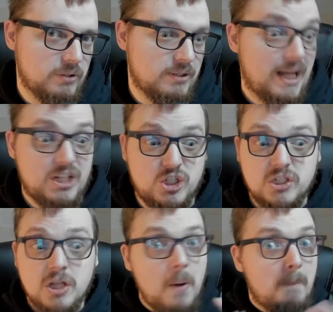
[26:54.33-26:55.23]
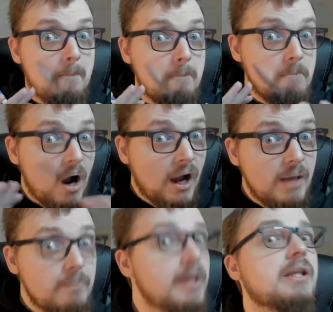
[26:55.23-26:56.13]
That's just my
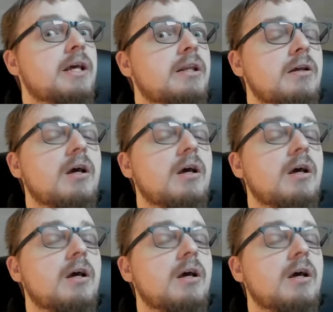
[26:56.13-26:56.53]
opinion,